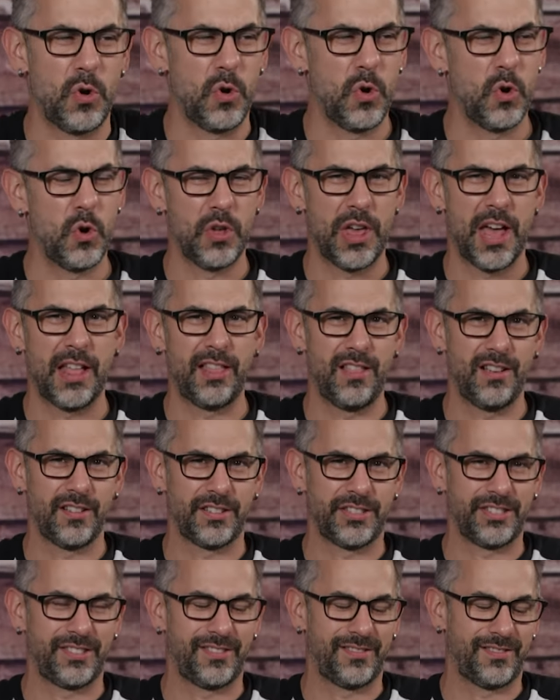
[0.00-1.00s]
ooh, that
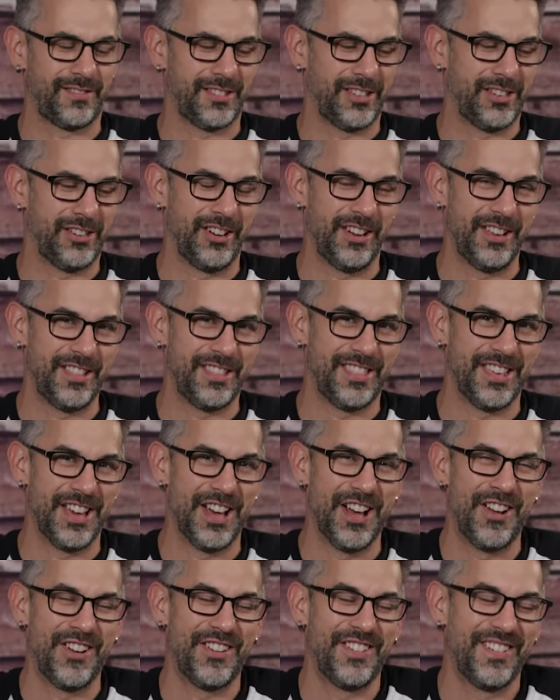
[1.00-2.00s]
looks good
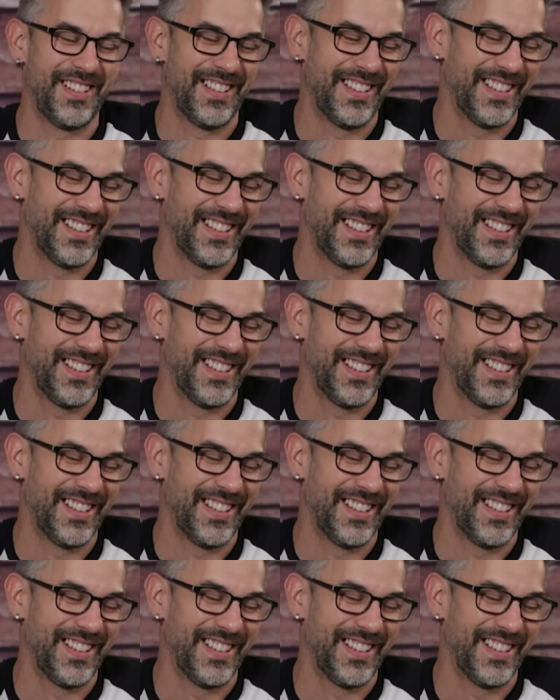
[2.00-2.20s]
though.